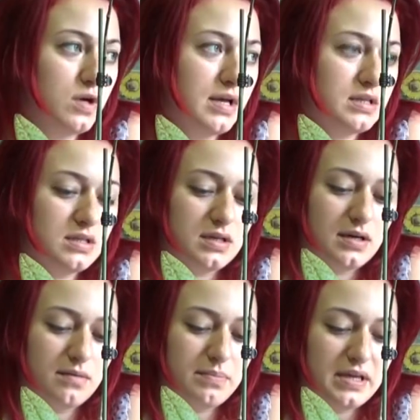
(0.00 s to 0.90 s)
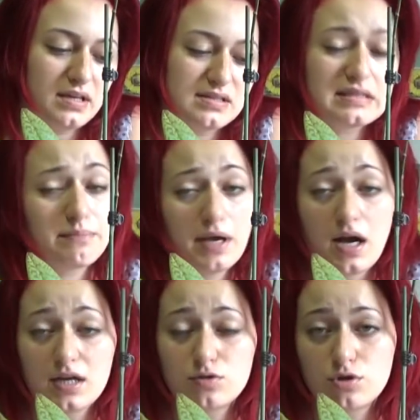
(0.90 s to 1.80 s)
and being in
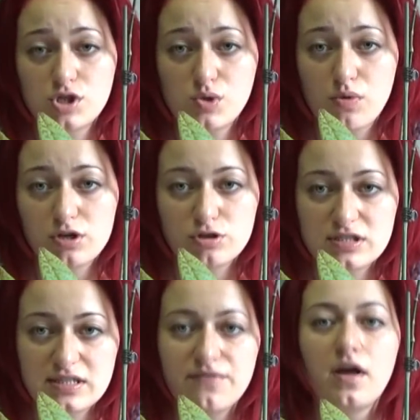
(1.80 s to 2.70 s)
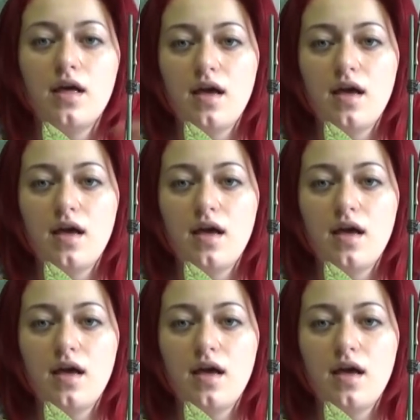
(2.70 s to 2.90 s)
semi-hydro, she will receive